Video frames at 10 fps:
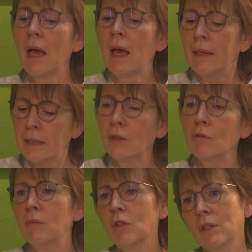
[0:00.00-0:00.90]
and its
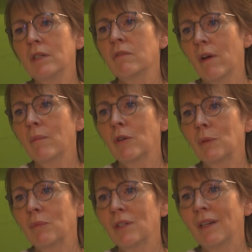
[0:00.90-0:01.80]
contribution is very much
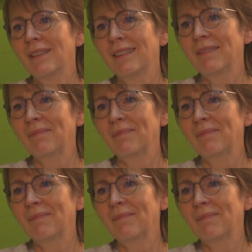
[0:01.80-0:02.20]
appreciated.